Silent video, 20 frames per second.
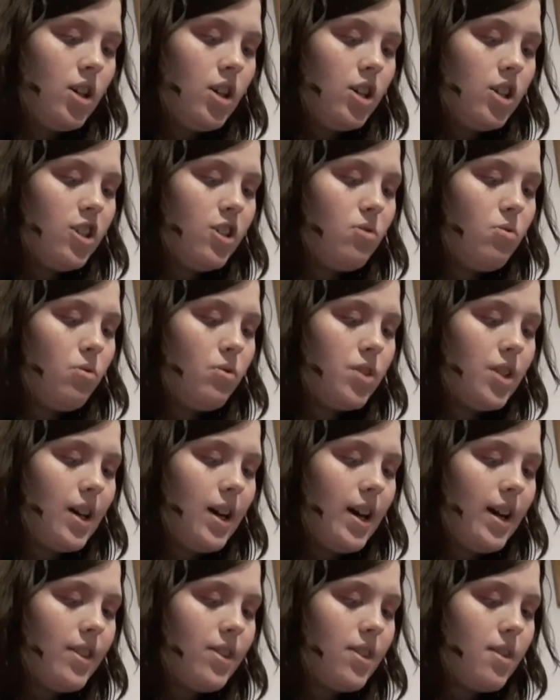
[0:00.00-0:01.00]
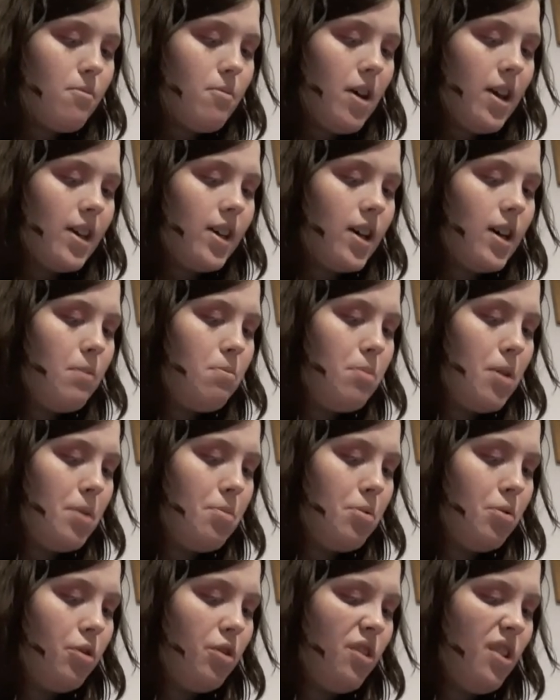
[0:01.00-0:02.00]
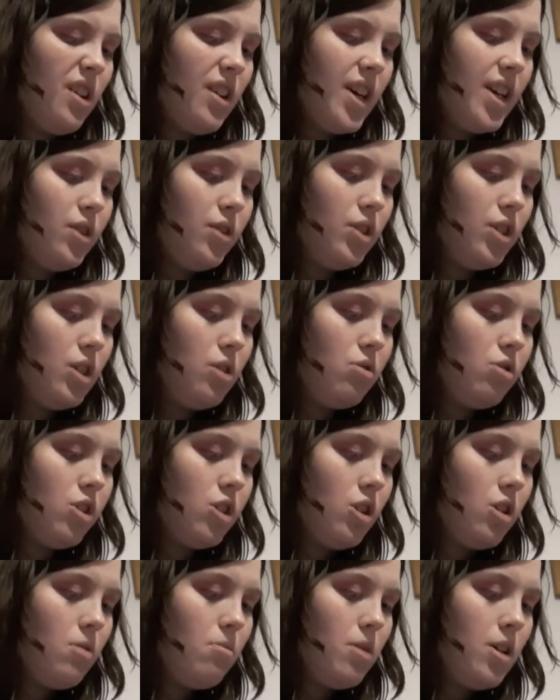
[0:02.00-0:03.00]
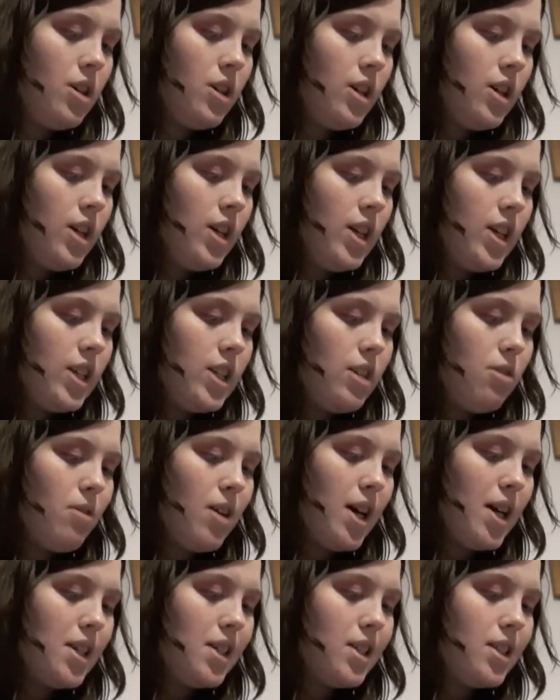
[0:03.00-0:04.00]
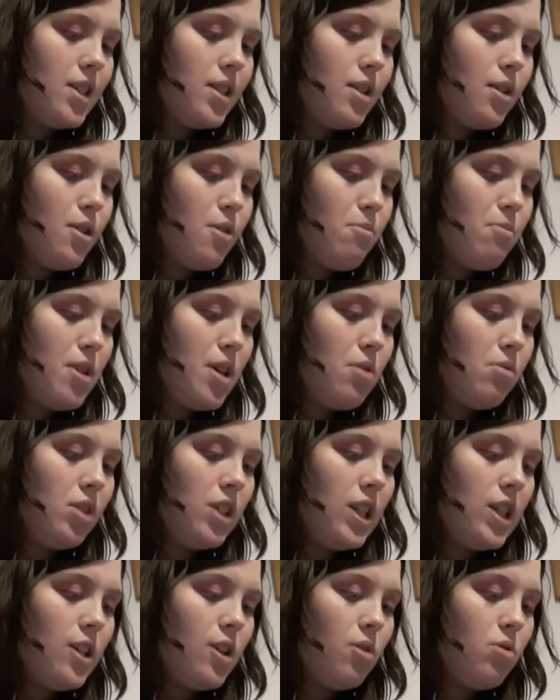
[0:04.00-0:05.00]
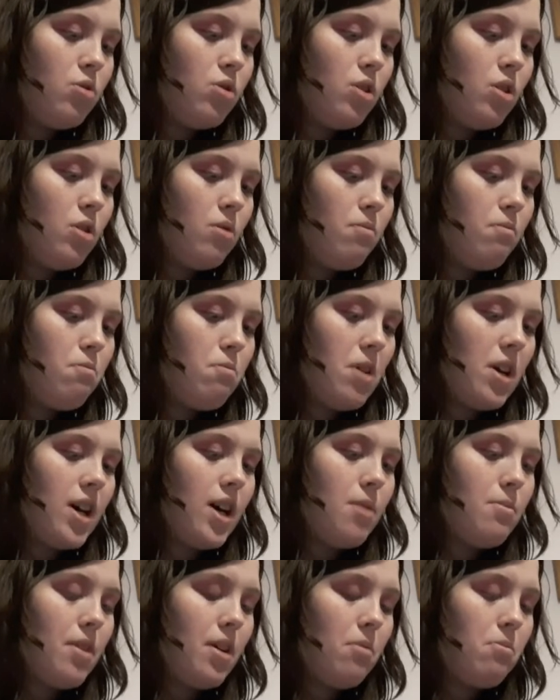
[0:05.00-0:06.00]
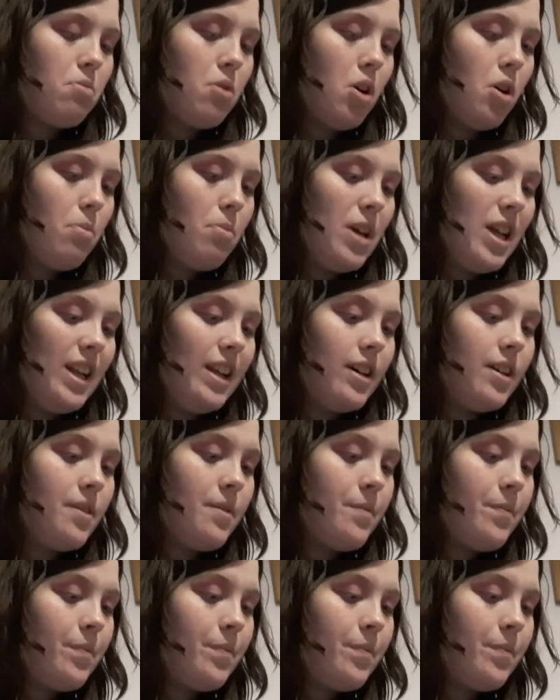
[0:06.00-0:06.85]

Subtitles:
You also had the makeup bubble growing on YouTube. You had the beauty YouTube becoming popular.